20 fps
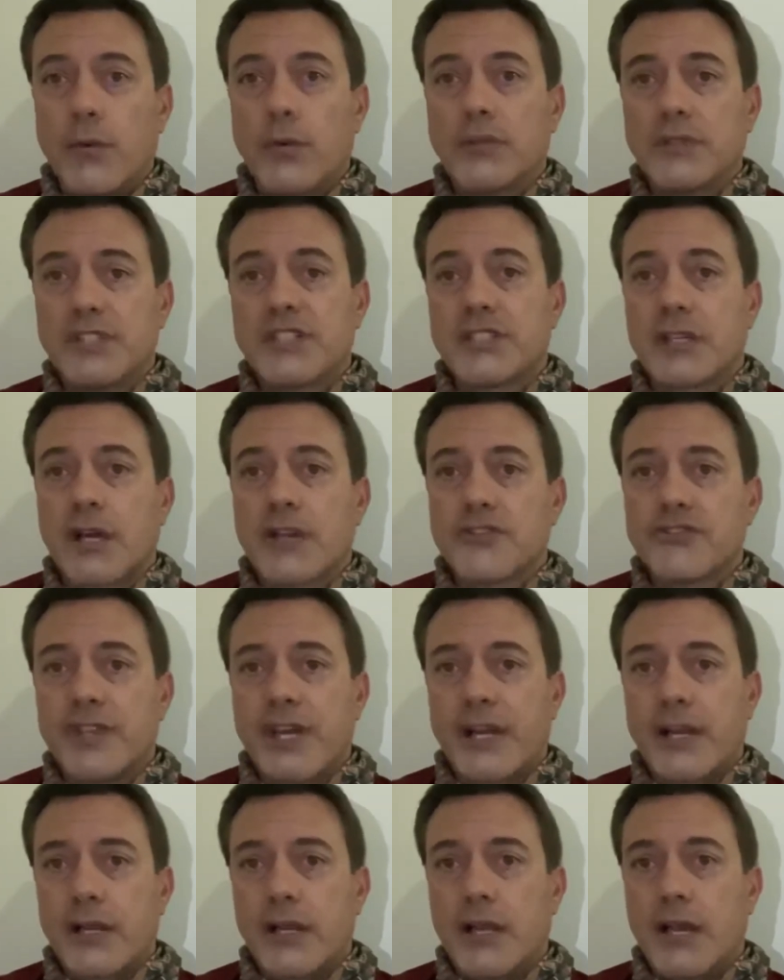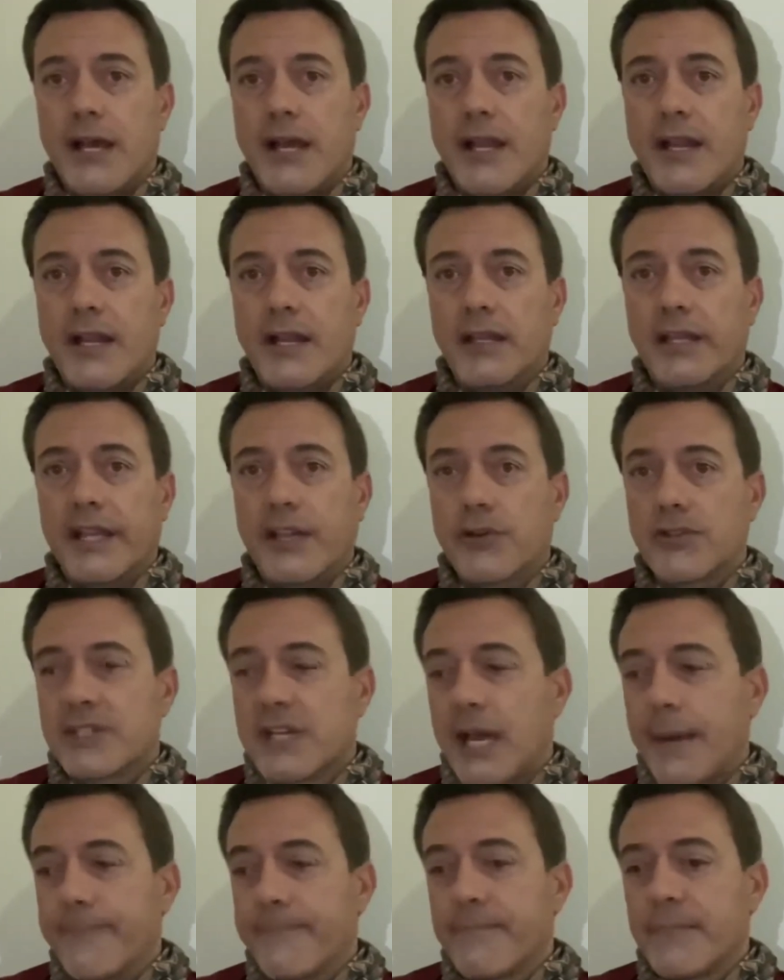We'll discuss that at a later
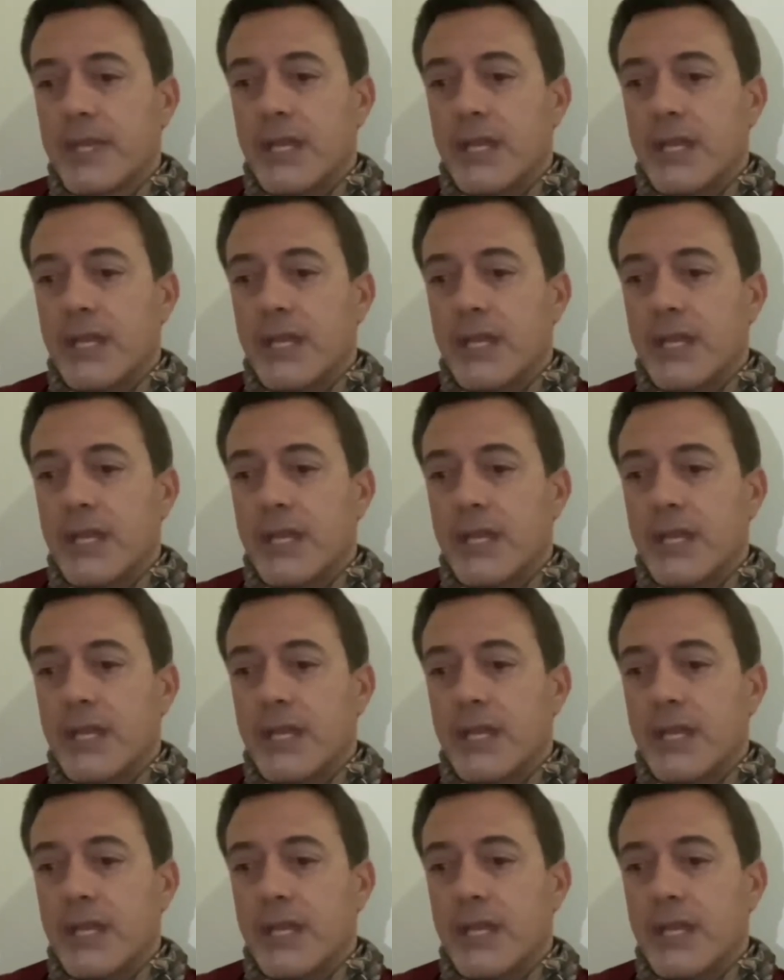time.